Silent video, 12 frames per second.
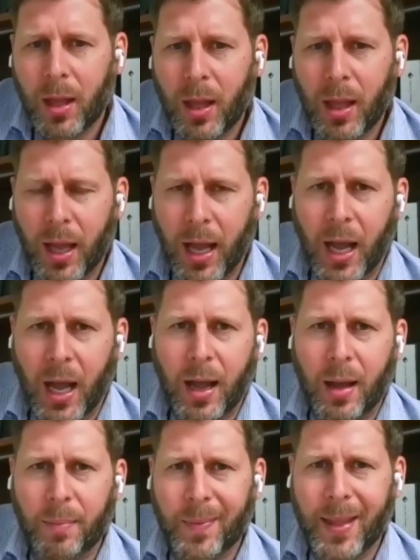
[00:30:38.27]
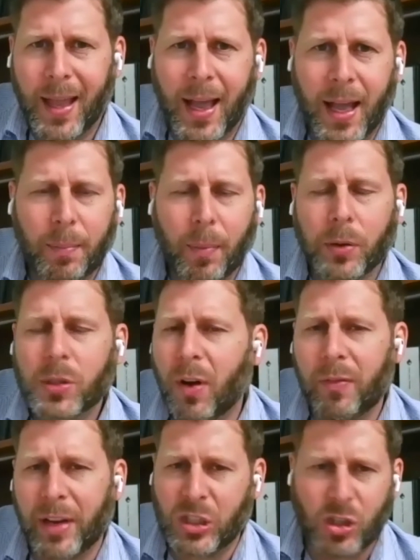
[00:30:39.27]
And most of our
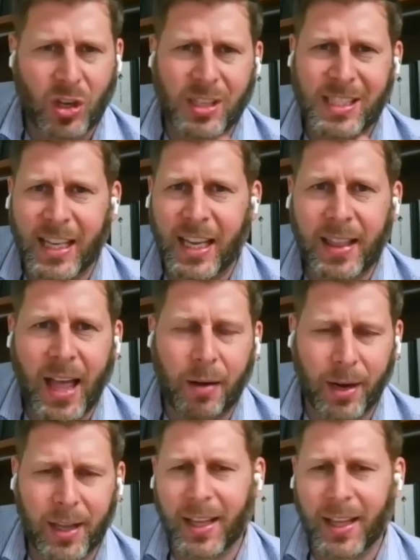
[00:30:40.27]
investors aren't seeing that, right?